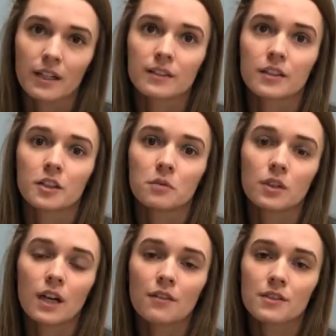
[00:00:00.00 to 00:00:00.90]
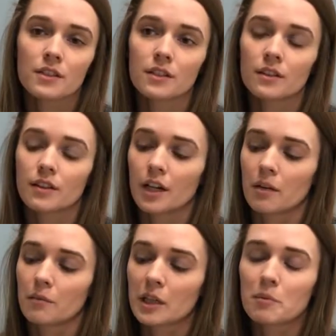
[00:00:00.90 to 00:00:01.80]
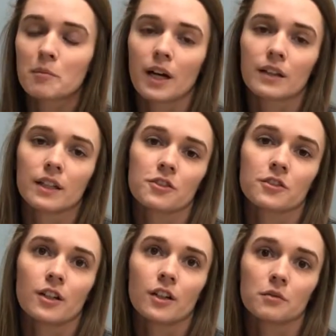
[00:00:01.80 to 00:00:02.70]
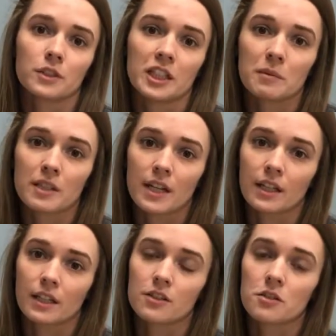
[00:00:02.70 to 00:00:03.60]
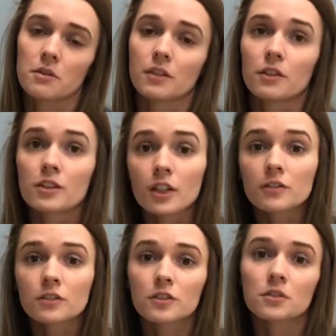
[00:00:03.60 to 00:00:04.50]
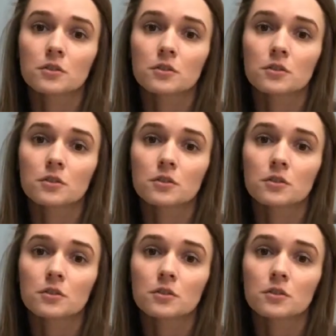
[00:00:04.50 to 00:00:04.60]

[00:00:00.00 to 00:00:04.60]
So you will have to keep in mind that your dog will need to be taken to either a shelter